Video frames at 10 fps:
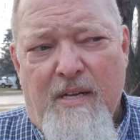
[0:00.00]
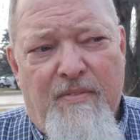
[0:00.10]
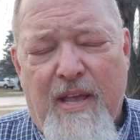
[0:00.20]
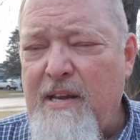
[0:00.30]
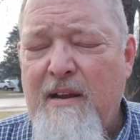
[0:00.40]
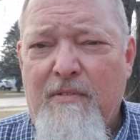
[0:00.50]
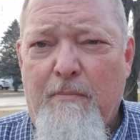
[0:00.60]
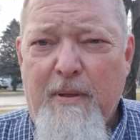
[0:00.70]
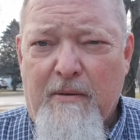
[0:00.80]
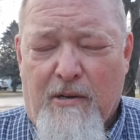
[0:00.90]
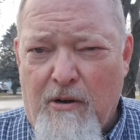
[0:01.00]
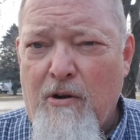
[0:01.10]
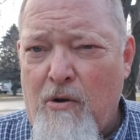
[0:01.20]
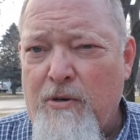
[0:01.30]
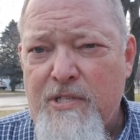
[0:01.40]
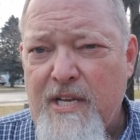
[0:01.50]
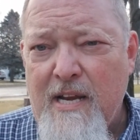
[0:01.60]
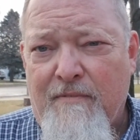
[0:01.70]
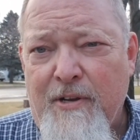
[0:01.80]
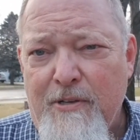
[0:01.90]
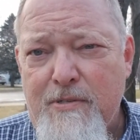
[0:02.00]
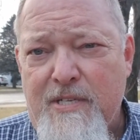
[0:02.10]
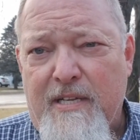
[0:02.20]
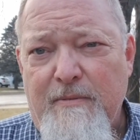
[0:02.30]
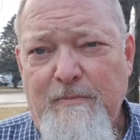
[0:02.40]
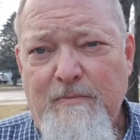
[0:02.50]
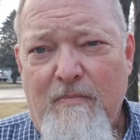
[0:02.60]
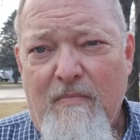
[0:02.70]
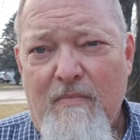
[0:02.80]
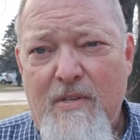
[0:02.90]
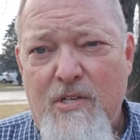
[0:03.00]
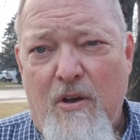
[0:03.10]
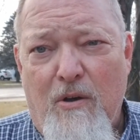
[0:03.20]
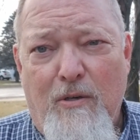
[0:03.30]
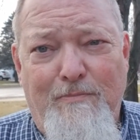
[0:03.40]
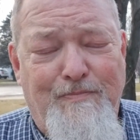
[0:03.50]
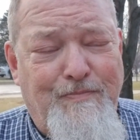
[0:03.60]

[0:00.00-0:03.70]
the current owners had never used it. So